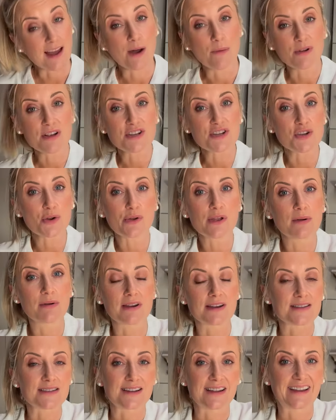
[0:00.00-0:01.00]
will show you what
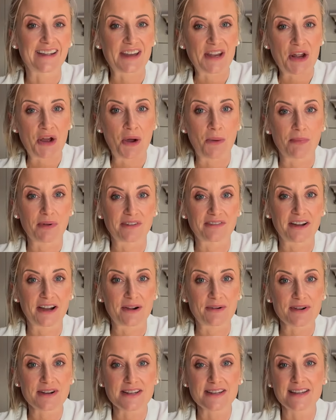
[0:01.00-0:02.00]
it's like in a couple of
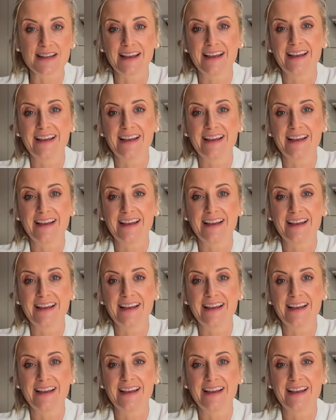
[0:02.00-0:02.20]
hours.